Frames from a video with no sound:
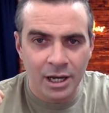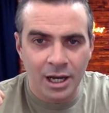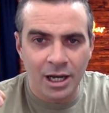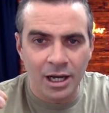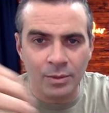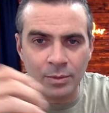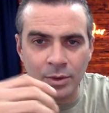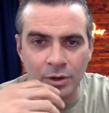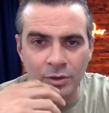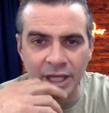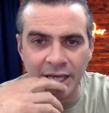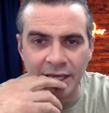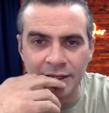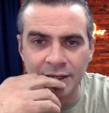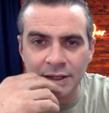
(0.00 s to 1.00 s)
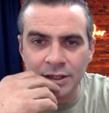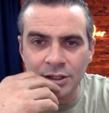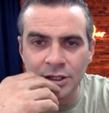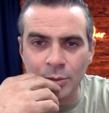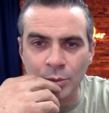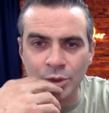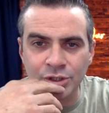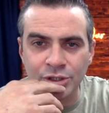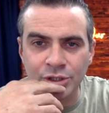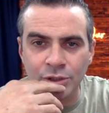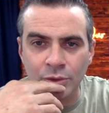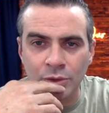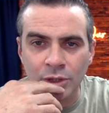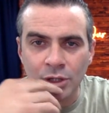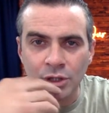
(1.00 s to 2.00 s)
Okay, number
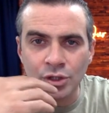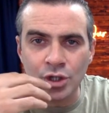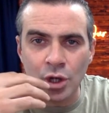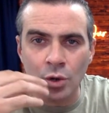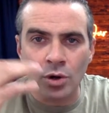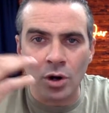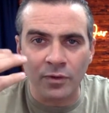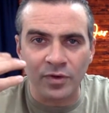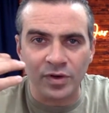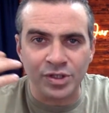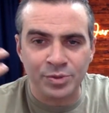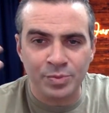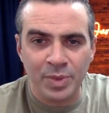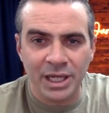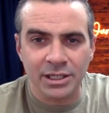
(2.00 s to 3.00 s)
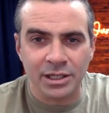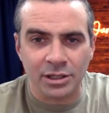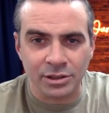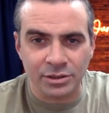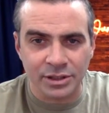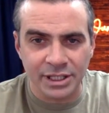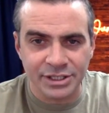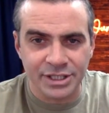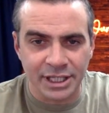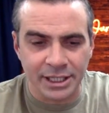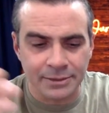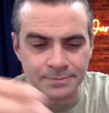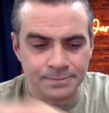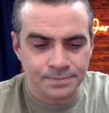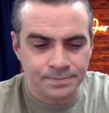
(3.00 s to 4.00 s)
two, don't overspend on your
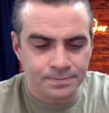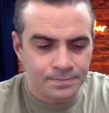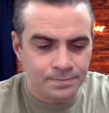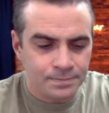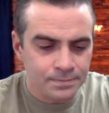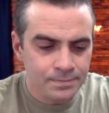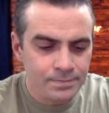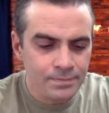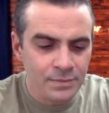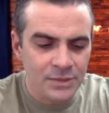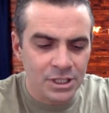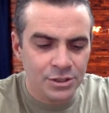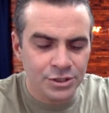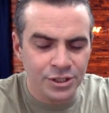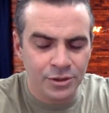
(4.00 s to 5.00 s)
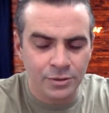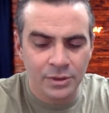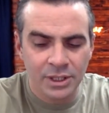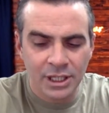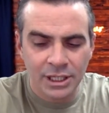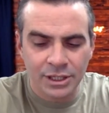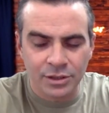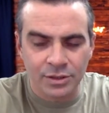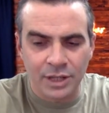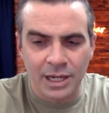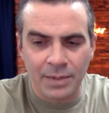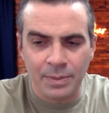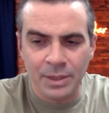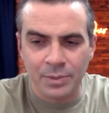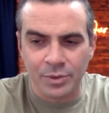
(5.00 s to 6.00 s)
listing. So there are a lot
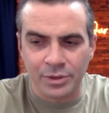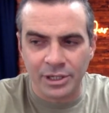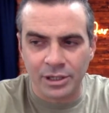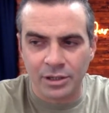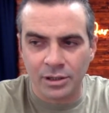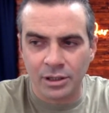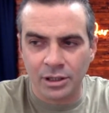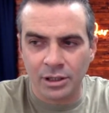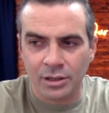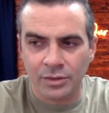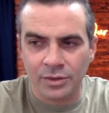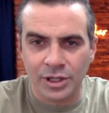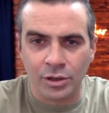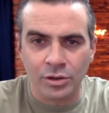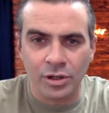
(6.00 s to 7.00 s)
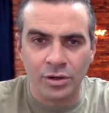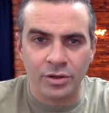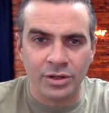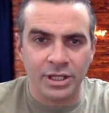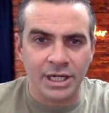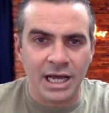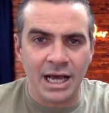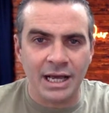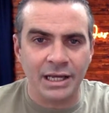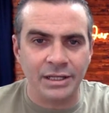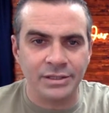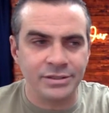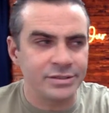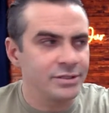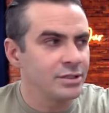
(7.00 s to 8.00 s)
of people that are, they'll go to the
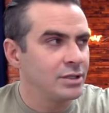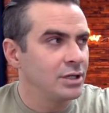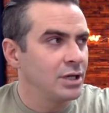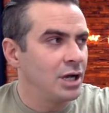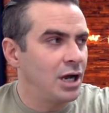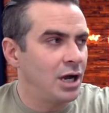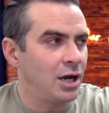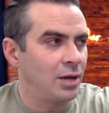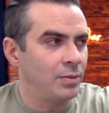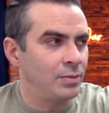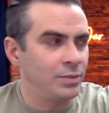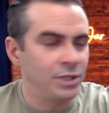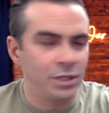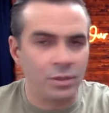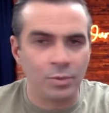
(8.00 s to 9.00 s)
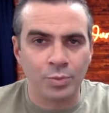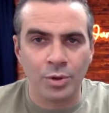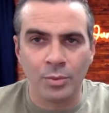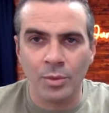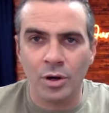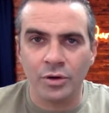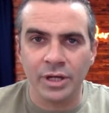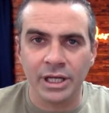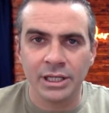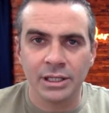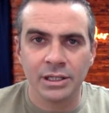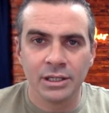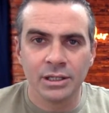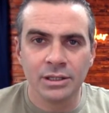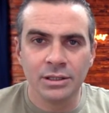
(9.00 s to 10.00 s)
nines, promoting